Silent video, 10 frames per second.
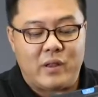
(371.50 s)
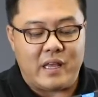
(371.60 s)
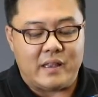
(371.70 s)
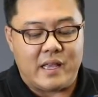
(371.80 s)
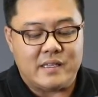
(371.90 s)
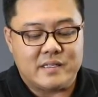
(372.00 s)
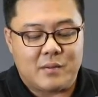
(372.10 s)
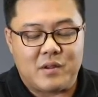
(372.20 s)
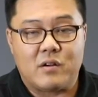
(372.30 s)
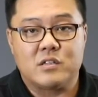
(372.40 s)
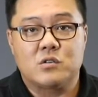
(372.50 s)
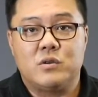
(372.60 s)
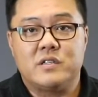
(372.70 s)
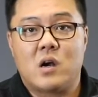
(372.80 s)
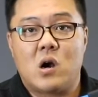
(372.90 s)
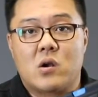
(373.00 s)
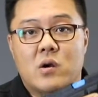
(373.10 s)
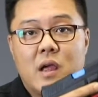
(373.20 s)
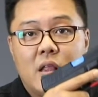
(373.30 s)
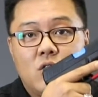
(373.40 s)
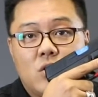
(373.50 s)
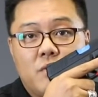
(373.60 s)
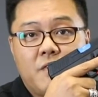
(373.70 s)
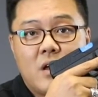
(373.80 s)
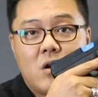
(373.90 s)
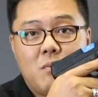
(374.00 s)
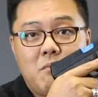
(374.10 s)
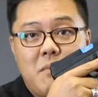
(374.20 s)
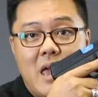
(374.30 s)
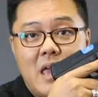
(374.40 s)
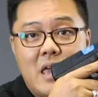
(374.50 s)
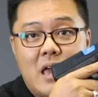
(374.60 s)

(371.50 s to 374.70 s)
when they tense up, they're going to squeeze harder, and your finger may